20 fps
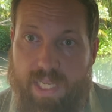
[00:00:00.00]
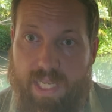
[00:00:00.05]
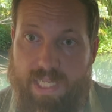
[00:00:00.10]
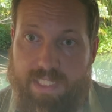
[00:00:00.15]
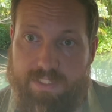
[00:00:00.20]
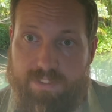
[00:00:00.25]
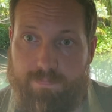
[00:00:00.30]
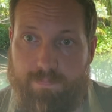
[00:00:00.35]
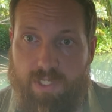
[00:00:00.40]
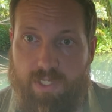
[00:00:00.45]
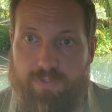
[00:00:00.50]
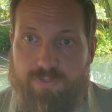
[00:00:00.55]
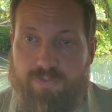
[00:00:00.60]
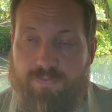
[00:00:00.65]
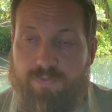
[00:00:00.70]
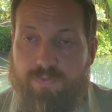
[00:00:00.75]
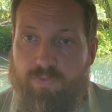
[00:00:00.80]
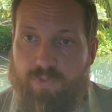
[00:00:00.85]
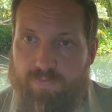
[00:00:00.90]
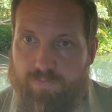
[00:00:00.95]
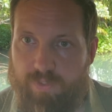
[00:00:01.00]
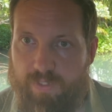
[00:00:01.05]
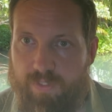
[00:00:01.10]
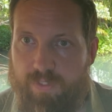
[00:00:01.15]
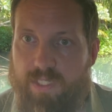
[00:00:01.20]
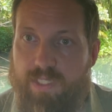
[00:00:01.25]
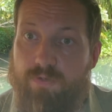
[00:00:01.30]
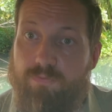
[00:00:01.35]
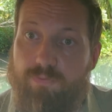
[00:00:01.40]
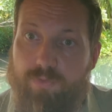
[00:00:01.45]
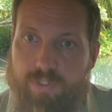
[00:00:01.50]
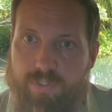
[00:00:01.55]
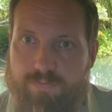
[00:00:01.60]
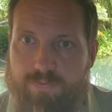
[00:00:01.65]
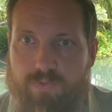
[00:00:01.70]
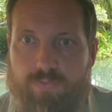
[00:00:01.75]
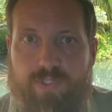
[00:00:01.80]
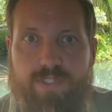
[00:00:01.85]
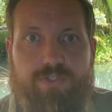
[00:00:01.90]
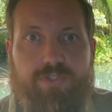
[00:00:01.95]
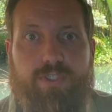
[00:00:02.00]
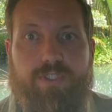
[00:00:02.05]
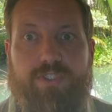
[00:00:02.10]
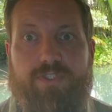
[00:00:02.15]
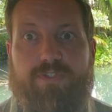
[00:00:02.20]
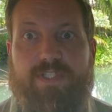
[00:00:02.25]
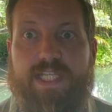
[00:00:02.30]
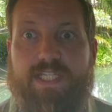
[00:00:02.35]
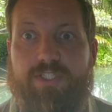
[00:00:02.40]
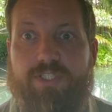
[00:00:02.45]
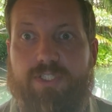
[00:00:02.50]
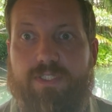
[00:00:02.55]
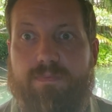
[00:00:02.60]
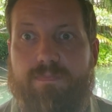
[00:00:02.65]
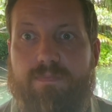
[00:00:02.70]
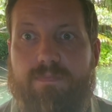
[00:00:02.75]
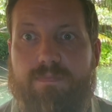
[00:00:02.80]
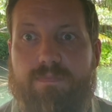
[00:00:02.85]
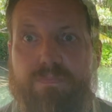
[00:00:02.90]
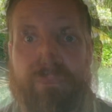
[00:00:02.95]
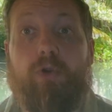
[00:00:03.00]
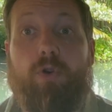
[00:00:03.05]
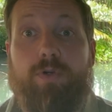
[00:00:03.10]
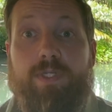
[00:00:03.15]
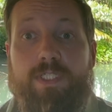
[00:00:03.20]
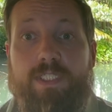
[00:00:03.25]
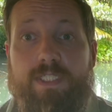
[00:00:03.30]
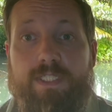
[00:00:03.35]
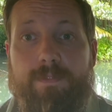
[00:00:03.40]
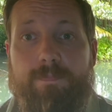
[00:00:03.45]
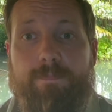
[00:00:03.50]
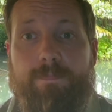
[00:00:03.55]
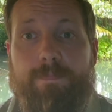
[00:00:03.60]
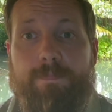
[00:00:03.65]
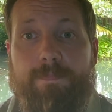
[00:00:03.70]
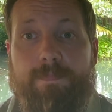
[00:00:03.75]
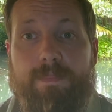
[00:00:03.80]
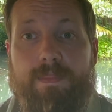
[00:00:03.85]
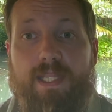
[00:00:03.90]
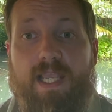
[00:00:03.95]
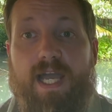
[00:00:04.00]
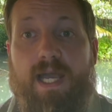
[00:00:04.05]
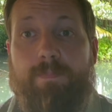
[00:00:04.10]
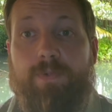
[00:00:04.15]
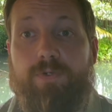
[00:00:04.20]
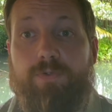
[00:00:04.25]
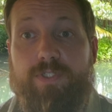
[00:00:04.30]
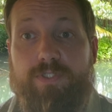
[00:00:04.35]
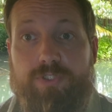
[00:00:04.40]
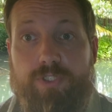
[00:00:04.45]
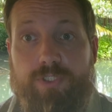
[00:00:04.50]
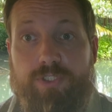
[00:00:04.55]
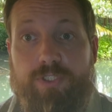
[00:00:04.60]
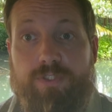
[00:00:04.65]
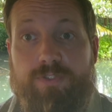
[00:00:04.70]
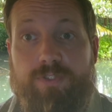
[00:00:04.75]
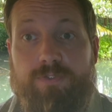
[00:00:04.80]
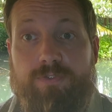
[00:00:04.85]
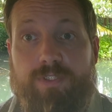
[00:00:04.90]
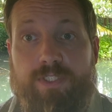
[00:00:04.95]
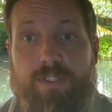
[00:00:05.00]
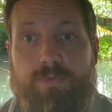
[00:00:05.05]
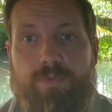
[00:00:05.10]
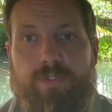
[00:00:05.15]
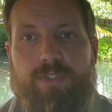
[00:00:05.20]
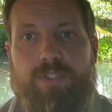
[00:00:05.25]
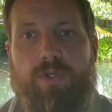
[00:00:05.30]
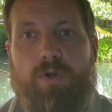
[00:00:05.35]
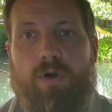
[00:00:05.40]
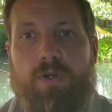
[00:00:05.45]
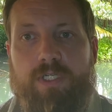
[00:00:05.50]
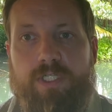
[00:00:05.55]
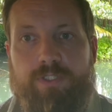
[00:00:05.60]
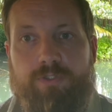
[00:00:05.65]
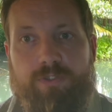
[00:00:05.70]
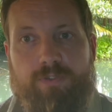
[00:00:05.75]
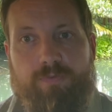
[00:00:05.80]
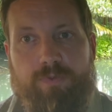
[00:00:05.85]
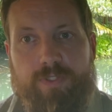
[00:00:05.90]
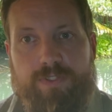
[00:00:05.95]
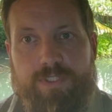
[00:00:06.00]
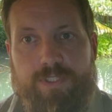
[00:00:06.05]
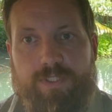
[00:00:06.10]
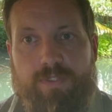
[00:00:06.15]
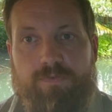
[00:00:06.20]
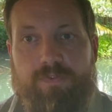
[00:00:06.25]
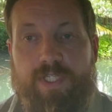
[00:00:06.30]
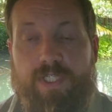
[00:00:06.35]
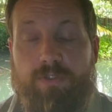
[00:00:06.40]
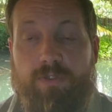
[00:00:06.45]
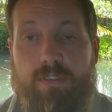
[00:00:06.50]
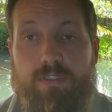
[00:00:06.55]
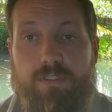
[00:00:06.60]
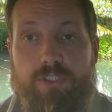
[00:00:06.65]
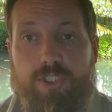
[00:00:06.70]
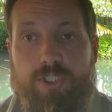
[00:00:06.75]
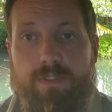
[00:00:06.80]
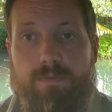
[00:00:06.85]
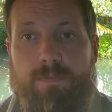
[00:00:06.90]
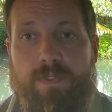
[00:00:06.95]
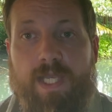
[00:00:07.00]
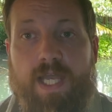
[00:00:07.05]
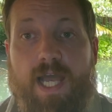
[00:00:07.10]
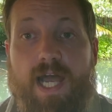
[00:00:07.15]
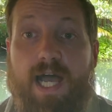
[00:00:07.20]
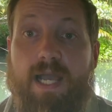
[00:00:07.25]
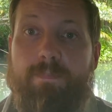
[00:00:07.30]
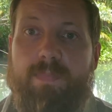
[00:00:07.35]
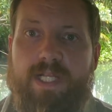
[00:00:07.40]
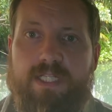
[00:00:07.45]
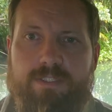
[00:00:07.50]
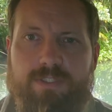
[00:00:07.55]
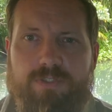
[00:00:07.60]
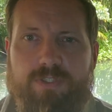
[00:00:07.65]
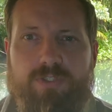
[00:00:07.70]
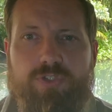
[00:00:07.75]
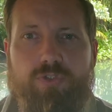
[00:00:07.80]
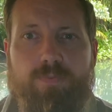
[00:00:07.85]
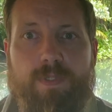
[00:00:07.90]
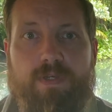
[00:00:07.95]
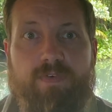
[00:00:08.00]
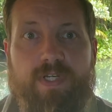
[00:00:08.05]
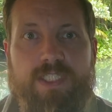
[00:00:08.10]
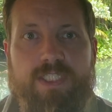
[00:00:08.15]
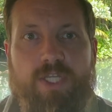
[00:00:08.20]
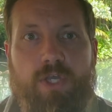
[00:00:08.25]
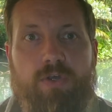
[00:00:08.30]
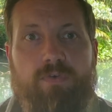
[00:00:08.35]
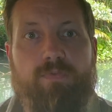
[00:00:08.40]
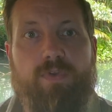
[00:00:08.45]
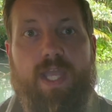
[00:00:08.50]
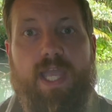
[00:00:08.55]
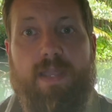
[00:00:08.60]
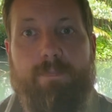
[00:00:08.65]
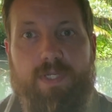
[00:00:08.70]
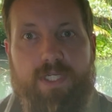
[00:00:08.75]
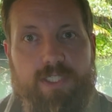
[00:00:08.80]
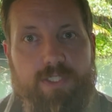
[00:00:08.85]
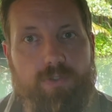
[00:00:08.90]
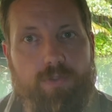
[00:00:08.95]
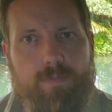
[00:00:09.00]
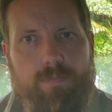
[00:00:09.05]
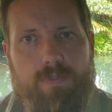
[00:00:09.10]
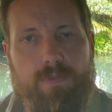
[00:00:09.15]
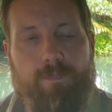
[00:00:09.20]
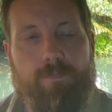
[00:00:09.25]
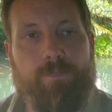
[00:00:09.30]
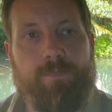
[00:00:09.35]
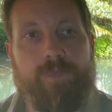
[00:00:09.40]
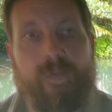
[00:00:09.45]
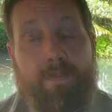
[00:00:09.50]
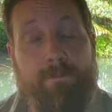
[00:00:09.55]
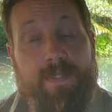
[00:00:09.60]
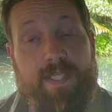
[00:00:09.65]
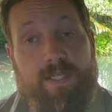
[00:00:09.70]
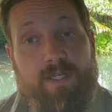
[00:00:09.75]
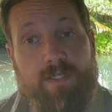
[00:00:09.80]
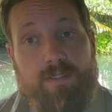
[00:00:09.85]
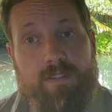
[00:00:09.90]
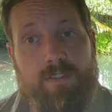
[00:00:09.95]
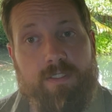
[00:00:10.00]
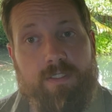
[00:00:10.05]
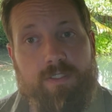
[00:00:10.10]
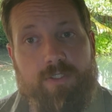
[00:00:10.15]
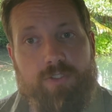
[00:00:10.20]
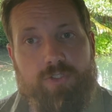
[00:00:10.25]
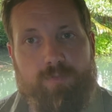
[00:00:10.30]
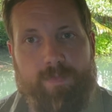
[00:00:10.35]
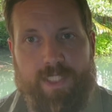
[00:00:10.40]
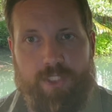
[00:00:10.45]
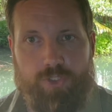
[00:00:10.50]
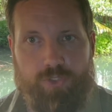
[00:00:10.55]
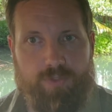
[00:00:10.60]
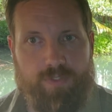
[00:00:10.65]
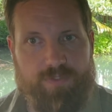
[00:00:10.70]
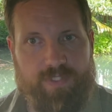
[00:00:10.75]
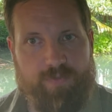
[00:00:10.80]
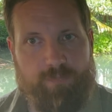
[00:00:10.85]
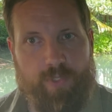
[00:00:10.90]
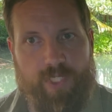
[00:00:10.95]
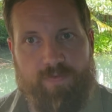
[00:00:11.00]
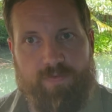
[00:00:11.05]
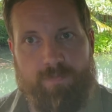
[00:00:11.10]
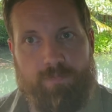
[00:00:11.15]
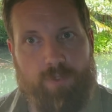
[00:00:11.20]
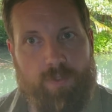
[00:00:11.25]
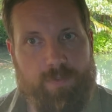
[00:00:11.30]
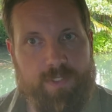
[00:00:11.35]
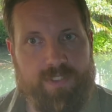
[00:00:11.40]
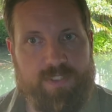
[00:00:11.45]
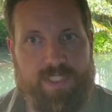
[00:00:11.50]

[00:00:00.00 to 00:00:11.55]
at the mouth of the river in front of the research station. Currently, I'm a research associate with the Auckland University of Technology. I'm also the supervisor of Emily Yupp. I'm here to make sure that we have a proper